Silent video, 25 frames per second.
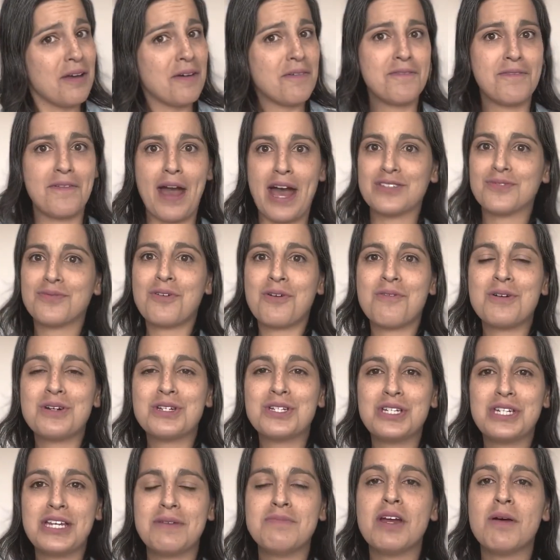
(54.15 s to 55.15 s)
Fast forward to
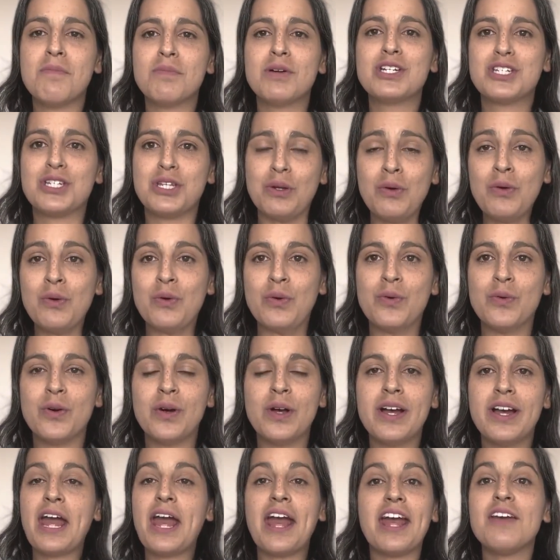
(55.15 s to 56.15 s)
tip number 2.
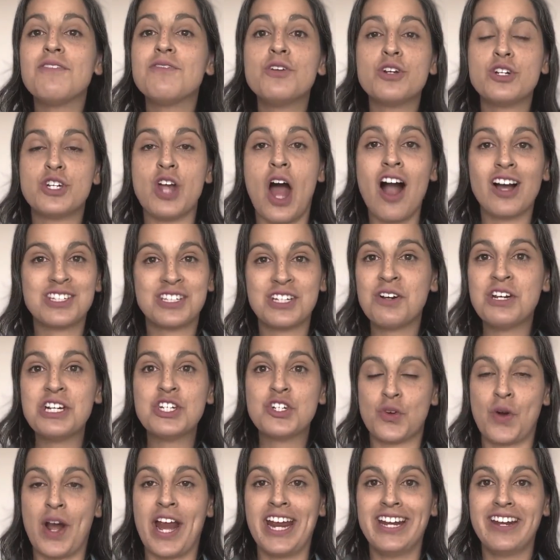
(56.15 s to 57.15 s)
If your dogs aren't
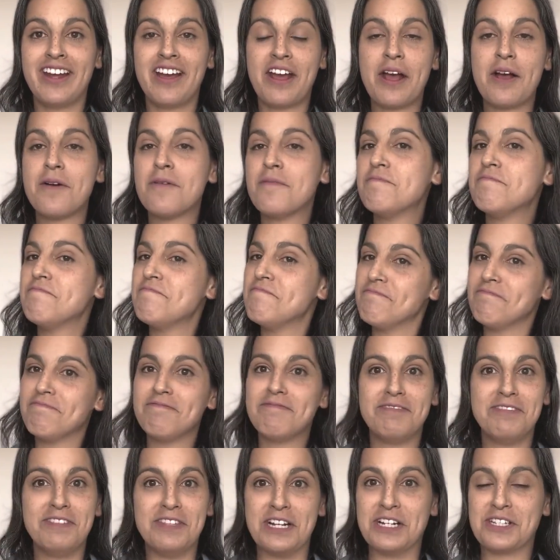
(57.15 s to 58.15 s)
trained,
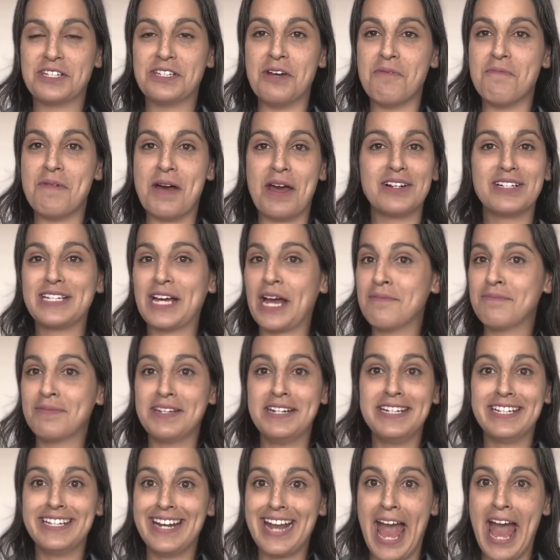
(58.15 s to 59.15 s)
there's no better time than
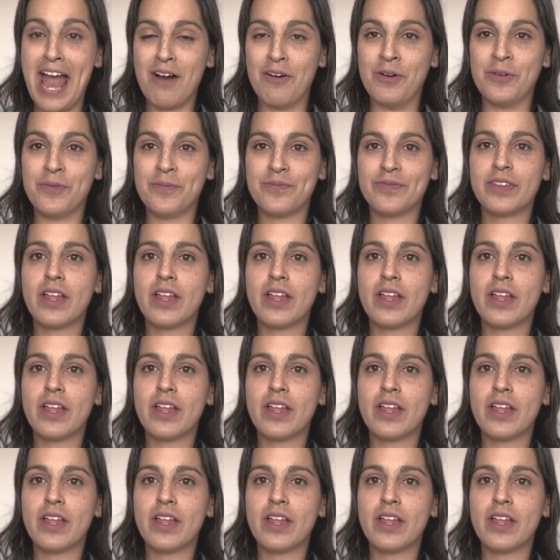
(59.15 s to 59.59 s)
the now.